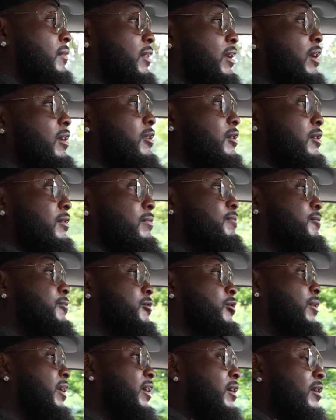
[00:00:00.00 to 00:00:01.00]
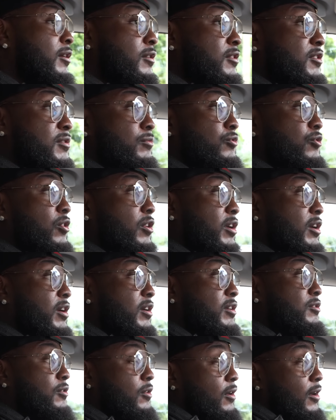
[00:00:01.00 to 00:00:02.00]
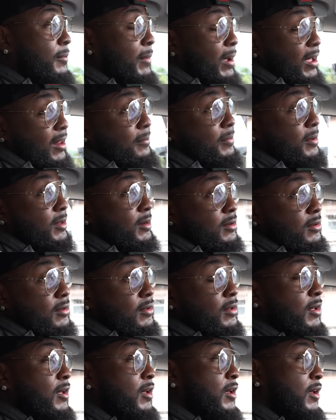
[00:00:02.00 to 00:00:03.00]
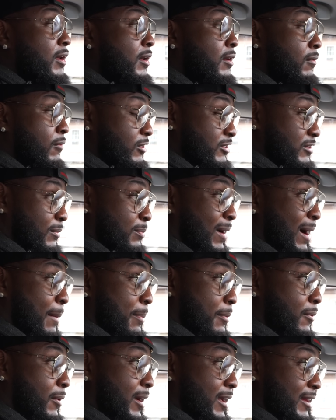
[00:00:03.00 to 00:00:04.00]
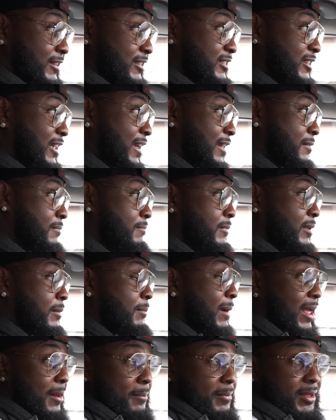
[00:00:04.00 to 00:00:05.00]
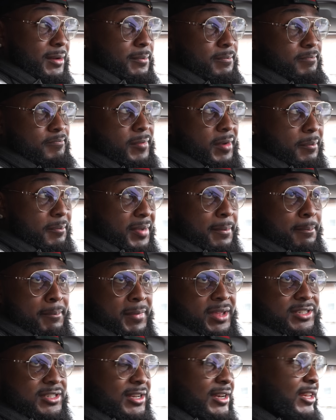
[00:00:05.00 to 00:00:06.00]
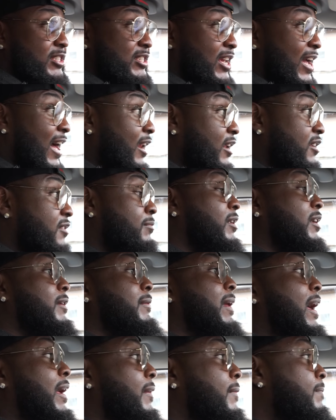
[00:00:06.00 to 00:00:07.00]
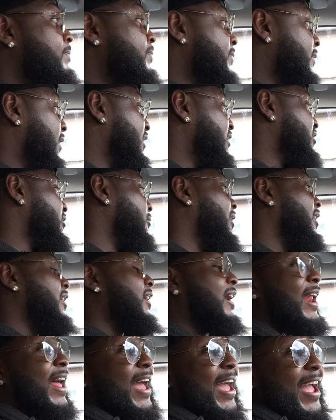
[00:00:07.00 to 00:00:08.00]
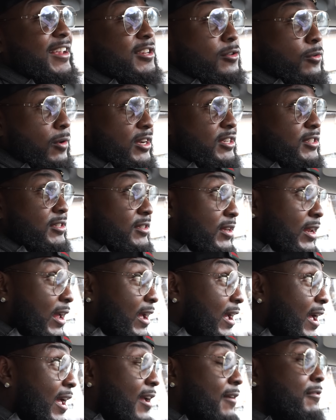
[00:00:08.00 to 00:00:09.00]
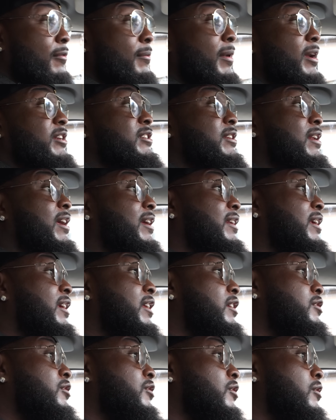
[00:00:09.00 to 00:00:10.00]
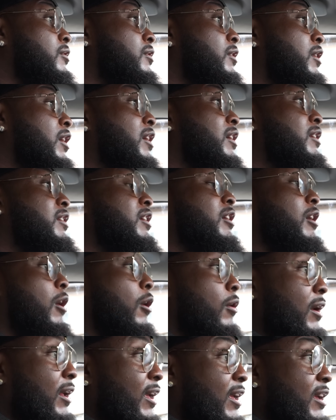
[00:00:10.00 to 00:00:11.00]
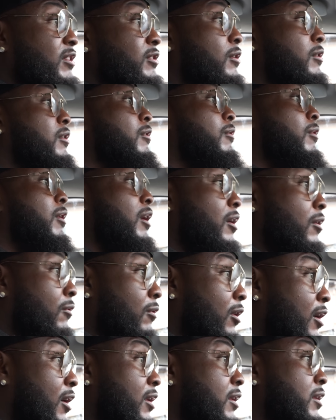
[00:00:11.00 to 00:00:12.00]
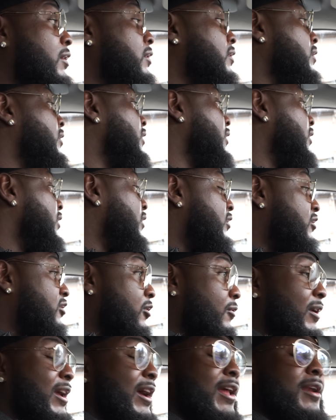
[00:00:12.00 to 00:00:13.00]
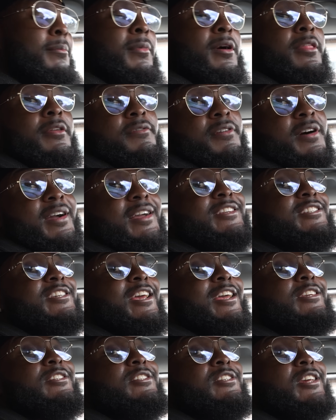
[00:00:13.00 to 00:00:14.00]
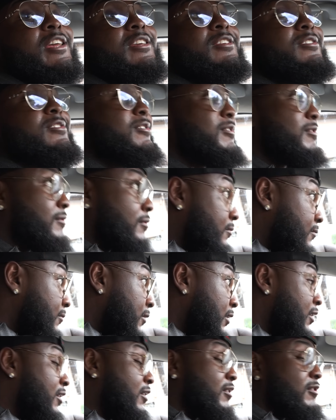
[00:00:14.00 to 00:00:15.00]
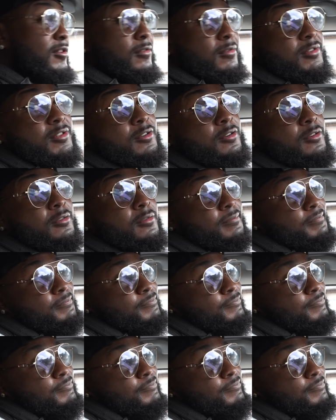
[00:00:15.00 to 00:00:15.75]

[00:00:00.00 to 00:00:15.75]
either tweaking on some drugs, or he might have been what's the proper way to say it? He might have been a bit mentally challenged, but it's the way you got to ask questions, and I got information I needed. So Dakota is on the run, so we got a motherfucking chase. So it was cool.